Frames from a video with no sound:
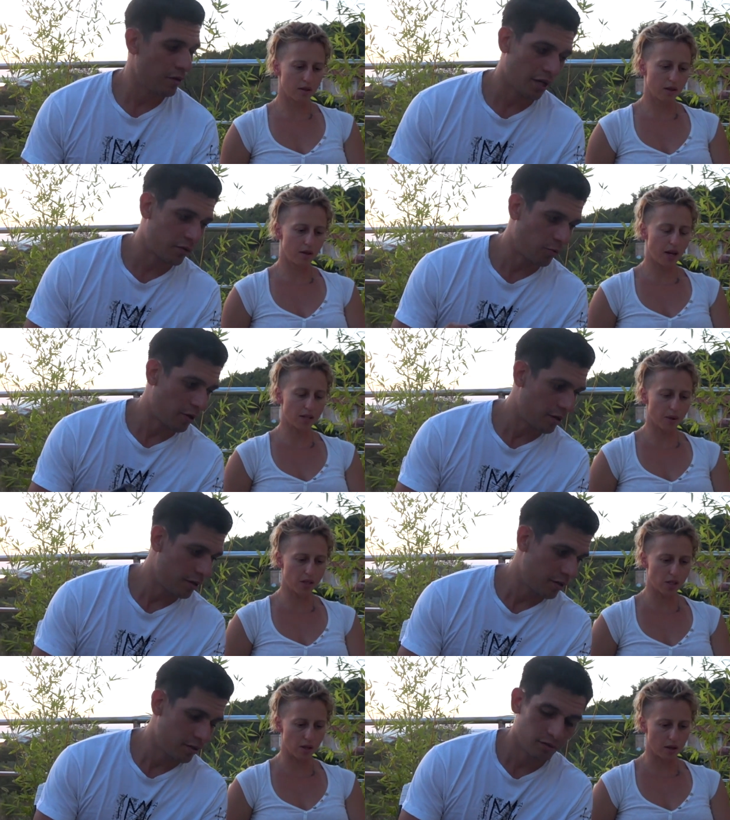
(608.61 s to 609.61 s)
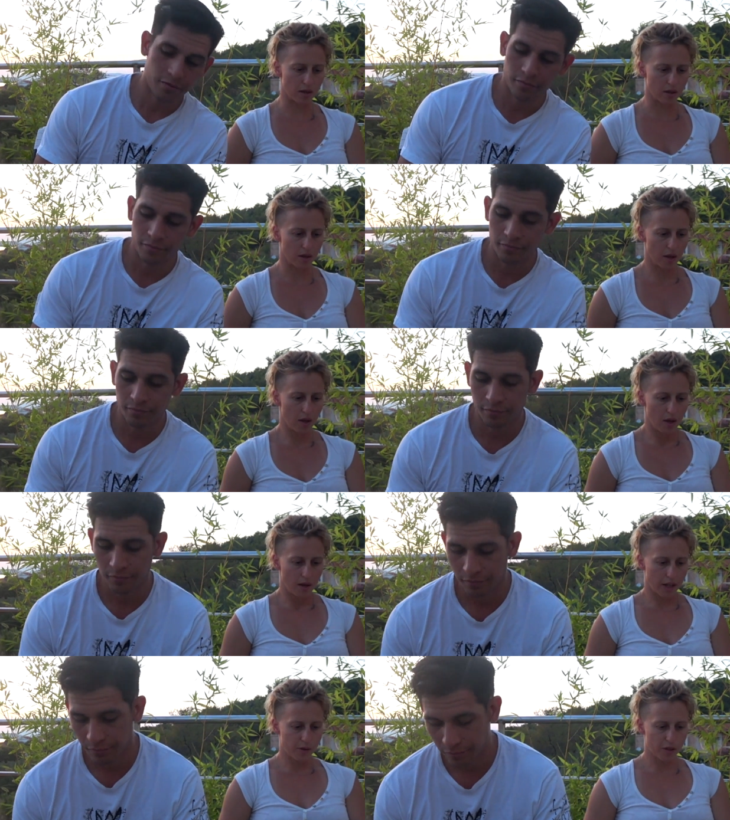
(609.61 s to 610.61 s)
Speaker 1: Next, Next question.
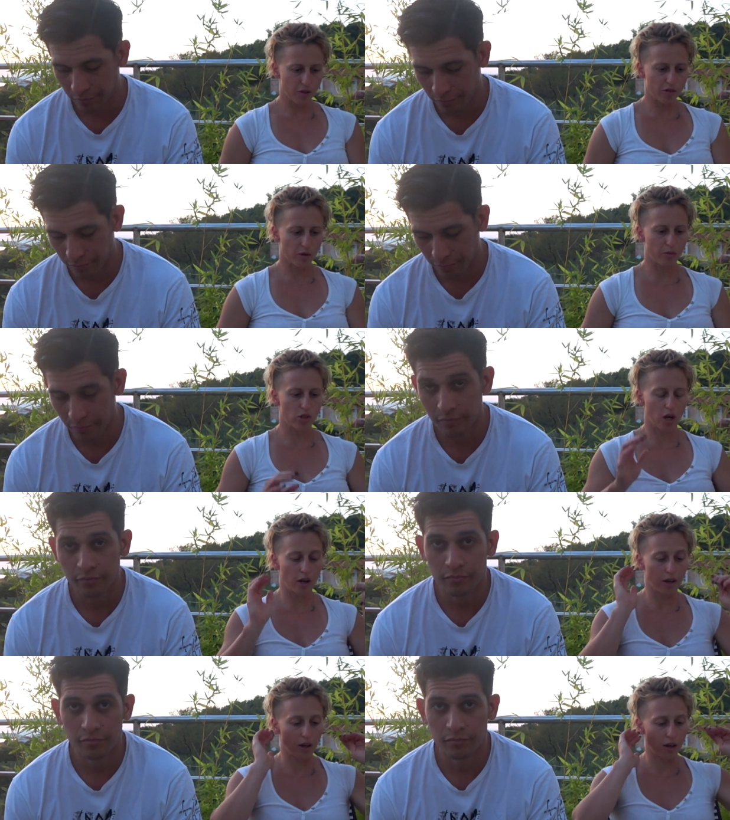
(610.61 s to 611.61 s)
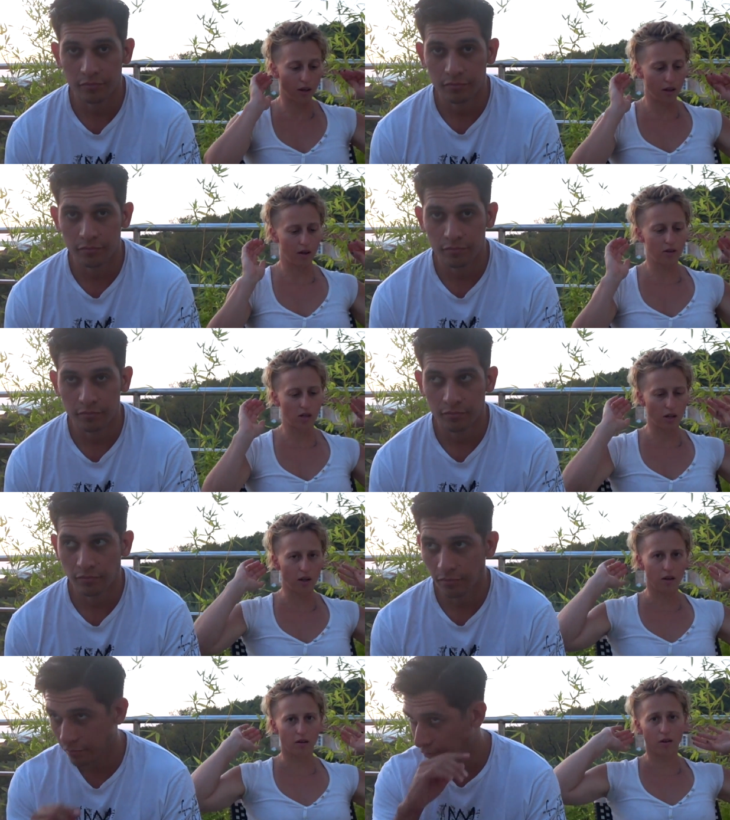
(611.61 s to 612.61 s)
Next question is from Johnny. Uh,
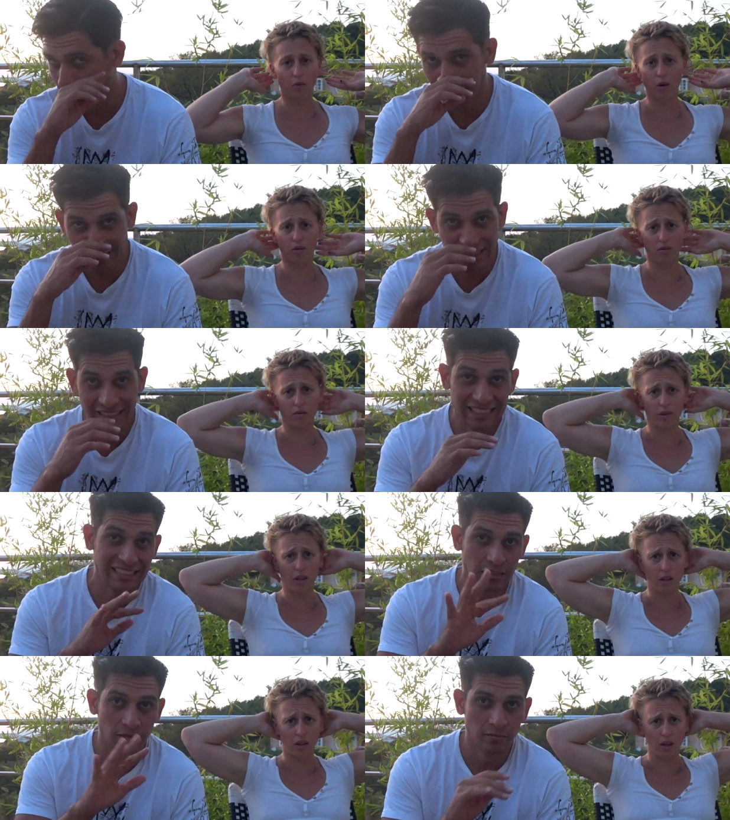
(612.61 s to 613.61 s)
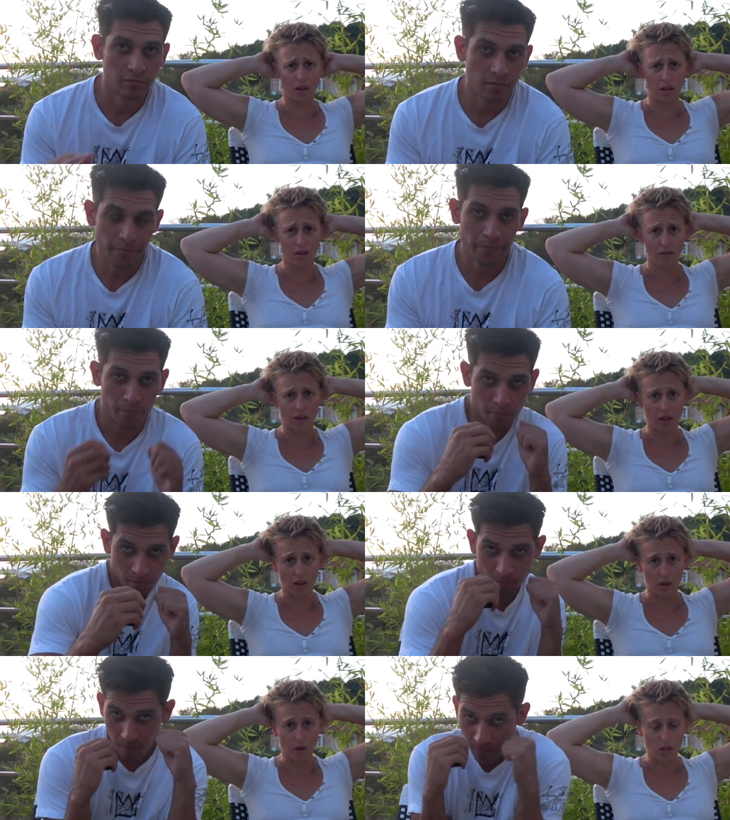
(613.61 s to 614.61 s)
Johnny, you wrote really funky
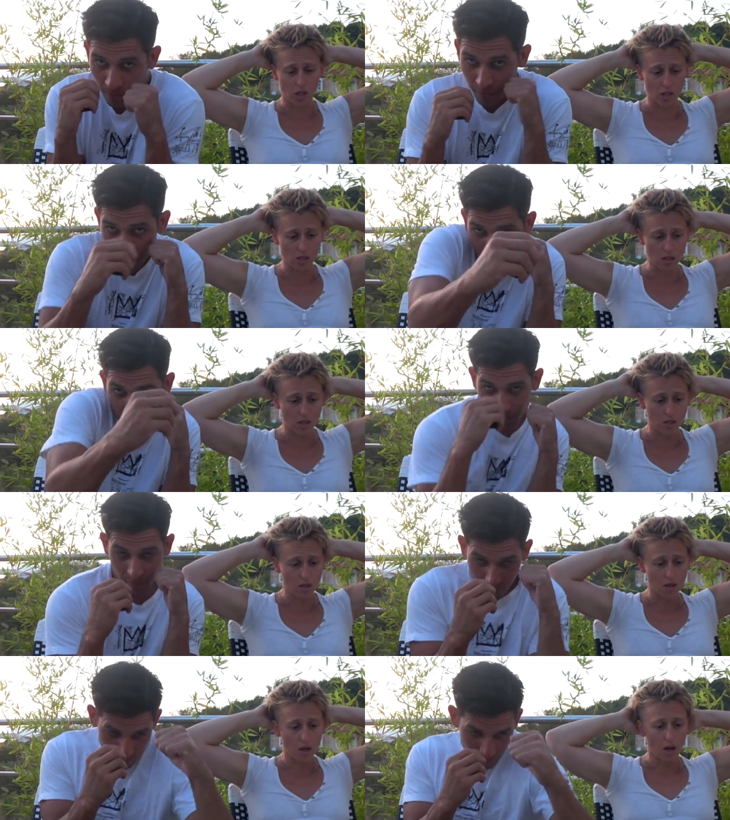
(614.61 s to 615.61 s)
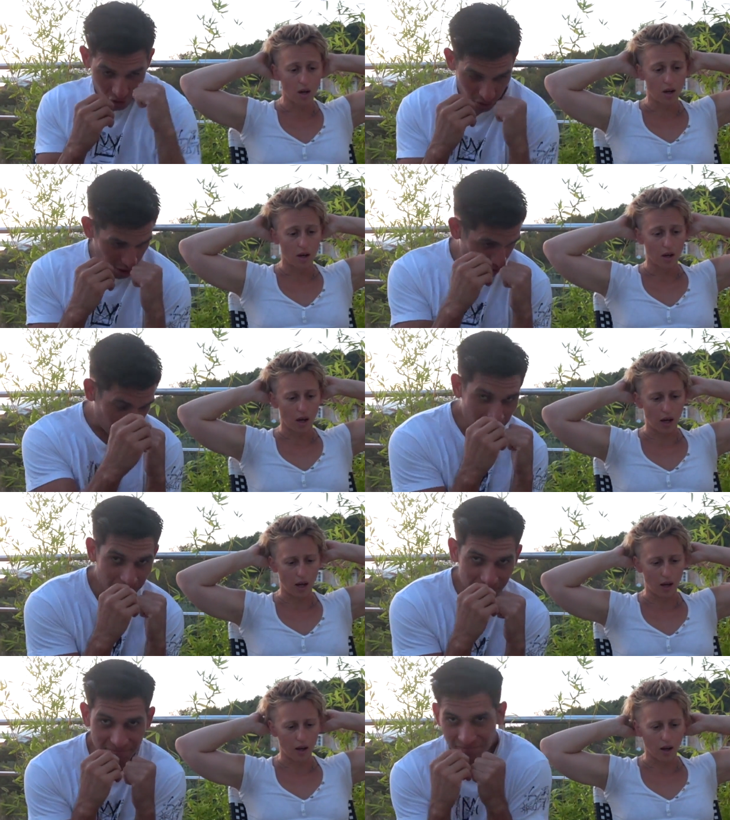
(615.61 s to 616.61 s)
questions. Johnny.
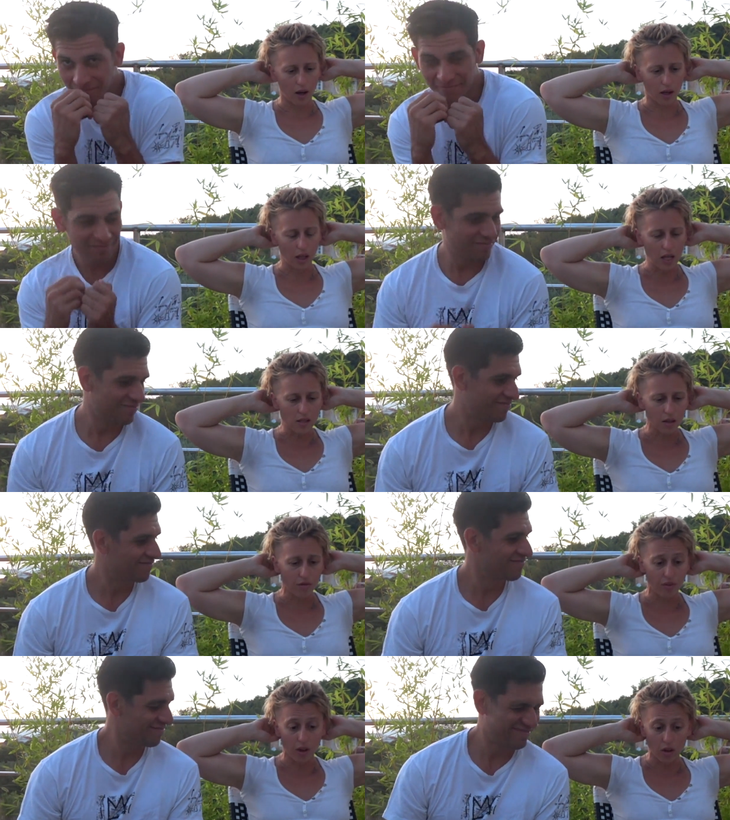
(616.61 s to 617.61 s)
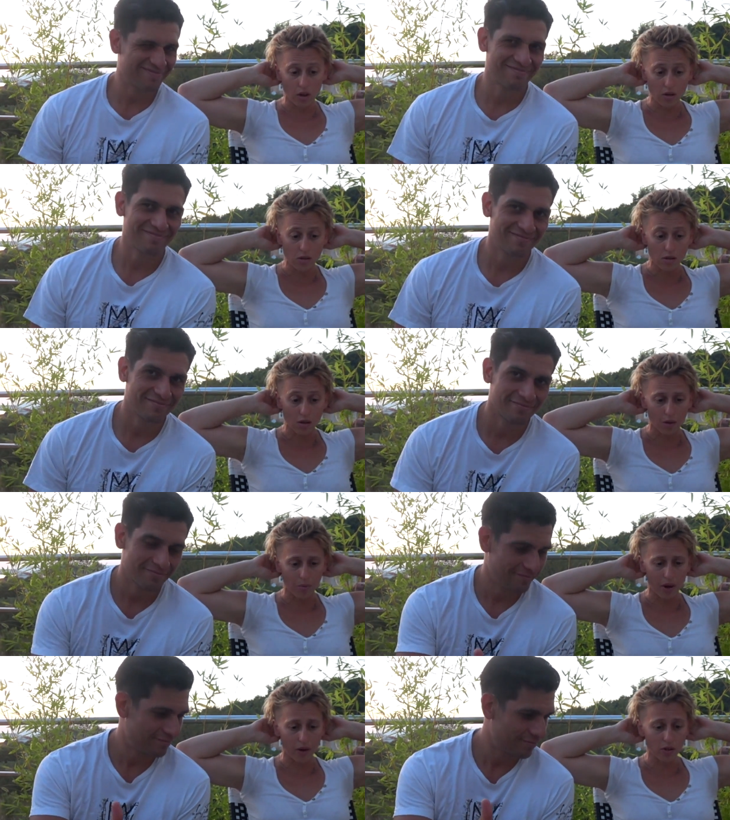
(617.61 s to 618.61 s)
Uh, classic figures
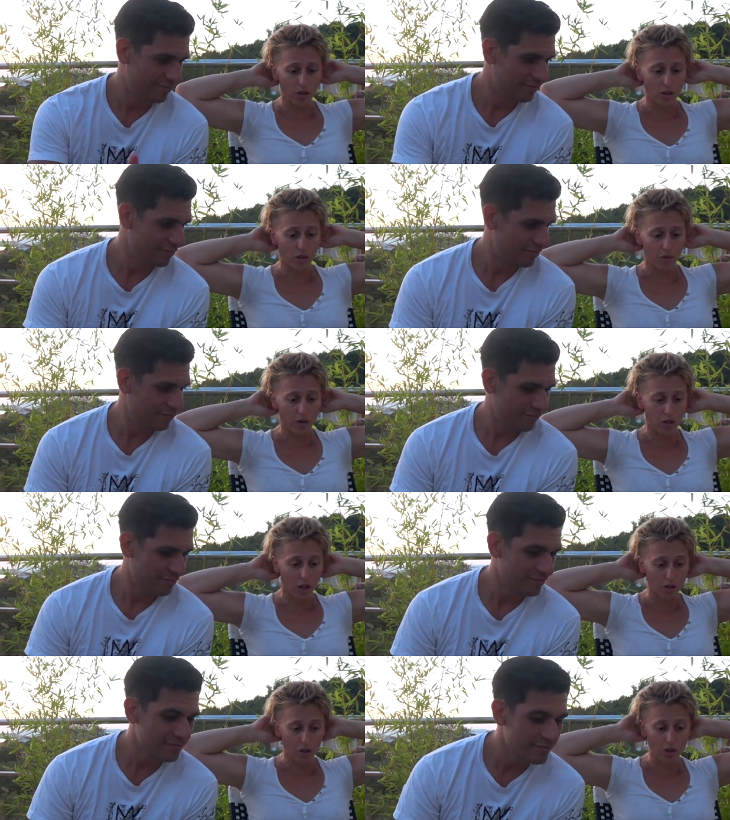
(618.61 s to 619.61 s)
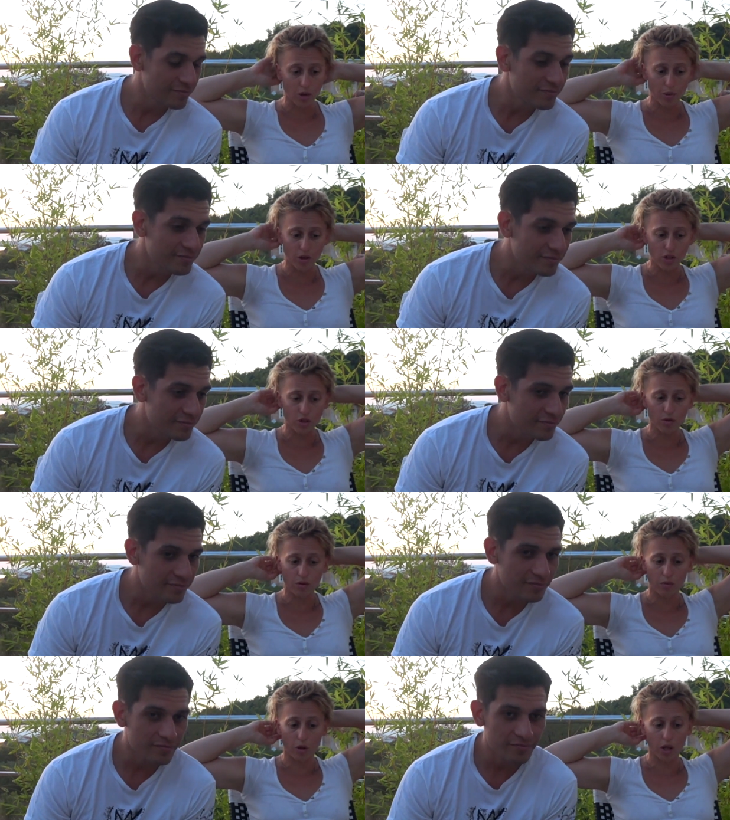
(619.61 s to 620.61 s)
comparing traditional versus untraditional approach to
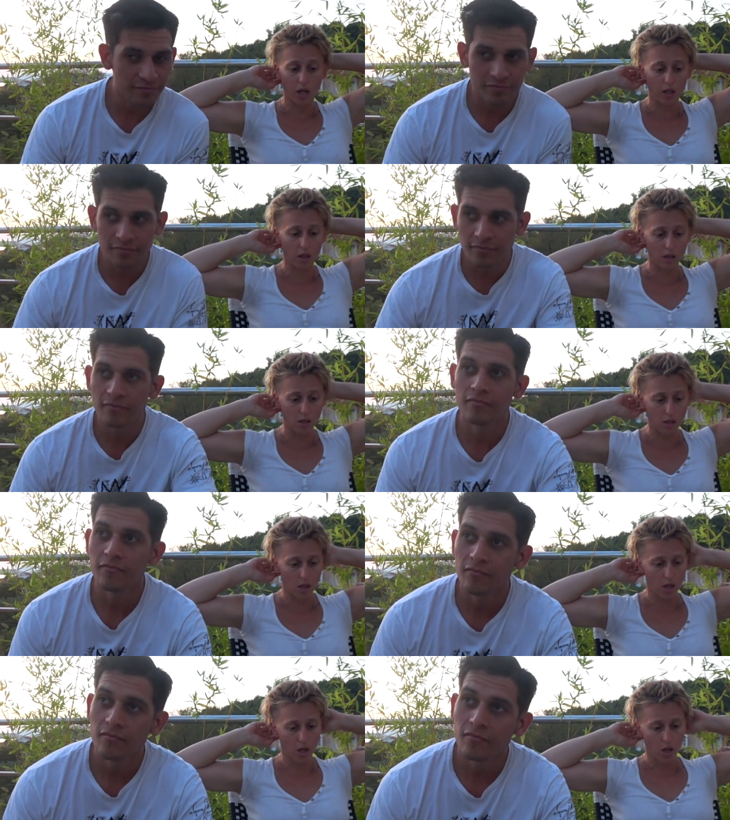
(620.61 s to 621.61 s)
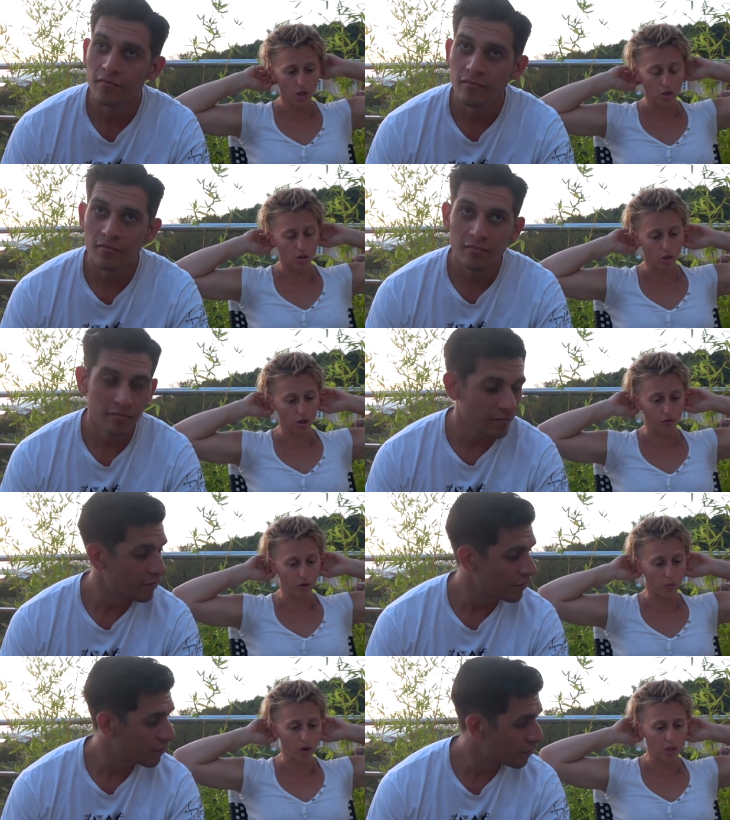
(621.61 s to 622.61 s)
molinetes should you learn
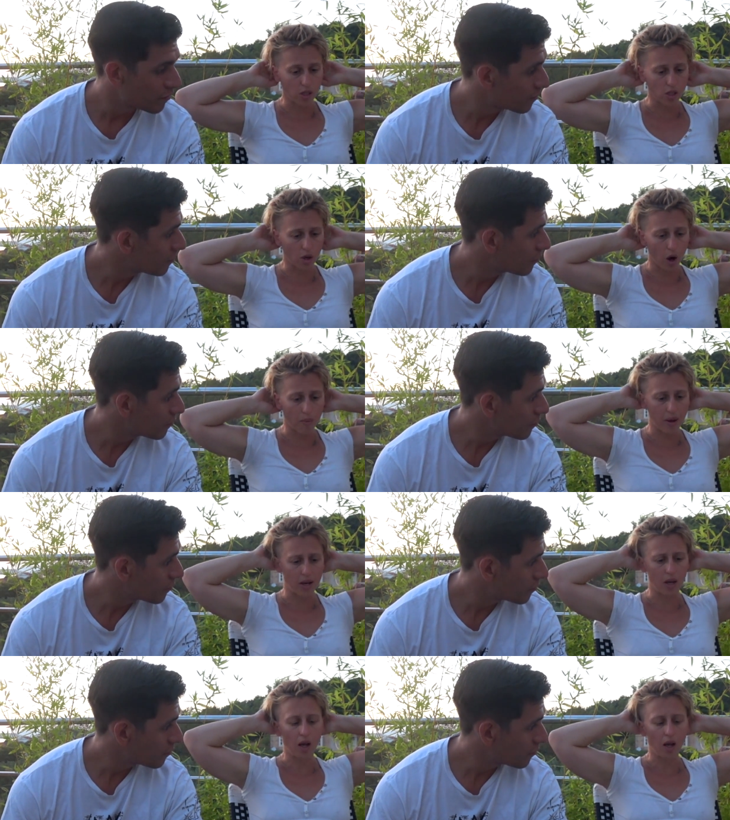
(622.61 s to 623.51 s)
from one teacher or many